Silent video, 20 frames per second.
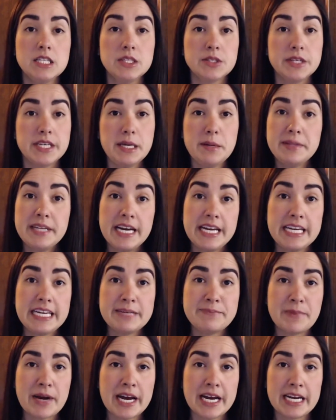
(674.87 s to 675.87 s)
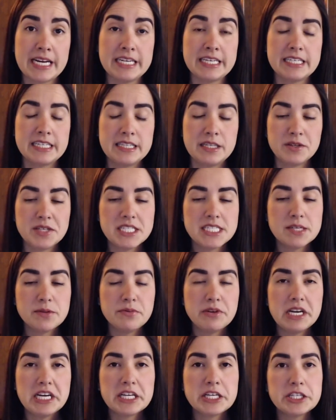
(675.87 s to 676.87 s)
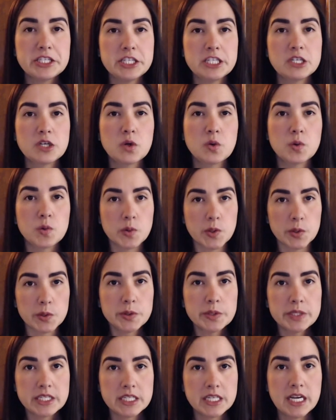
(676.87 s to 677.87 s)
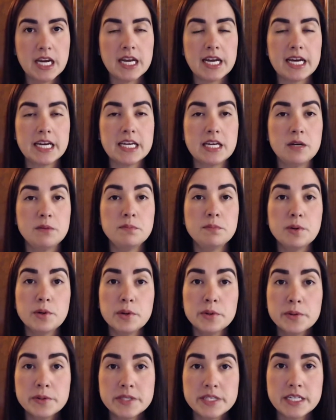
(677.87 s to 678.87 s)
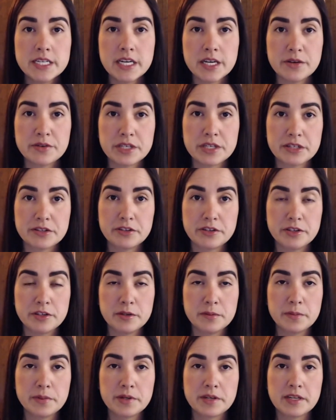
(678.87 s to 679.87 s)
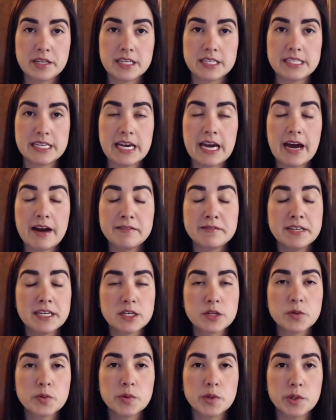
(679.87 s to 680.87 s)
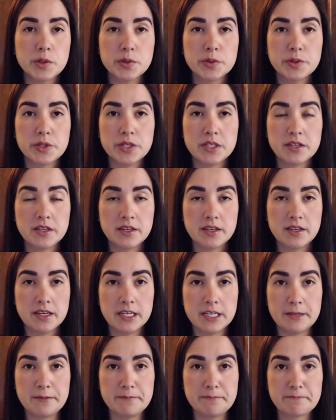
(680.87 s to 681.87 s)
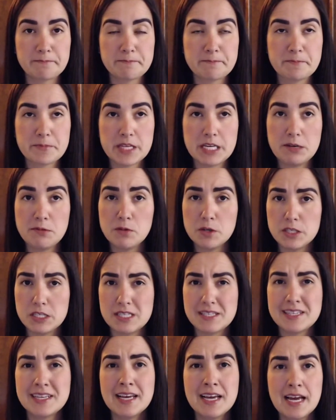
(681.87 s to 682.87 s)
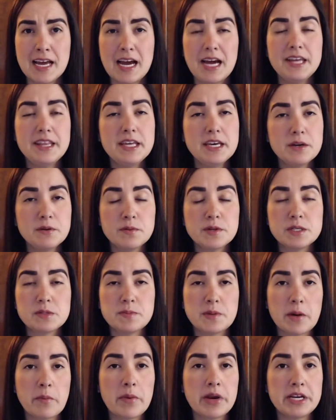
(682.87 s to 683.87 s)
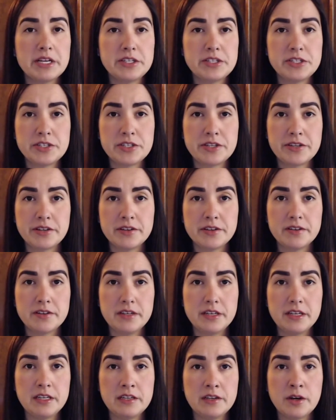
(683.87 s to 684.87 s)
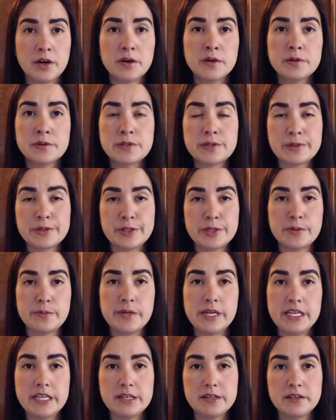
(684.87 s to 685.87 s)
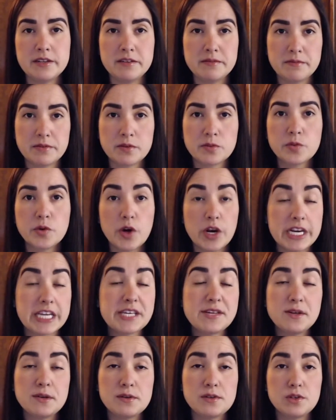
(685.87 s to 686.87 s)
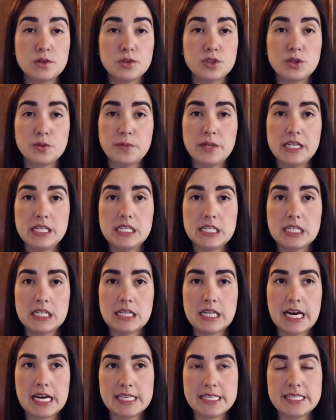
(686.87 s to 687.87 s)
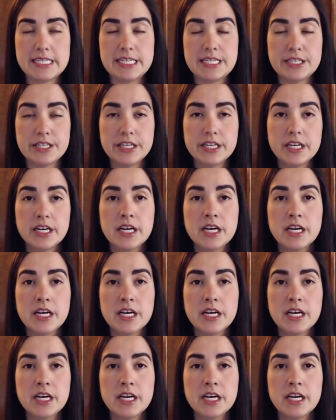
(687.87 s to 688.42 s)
Keep that in mind. There is a really good quote, and I can post in our group because I have that quote. I think it was published in all social media, PolyQ social media last year,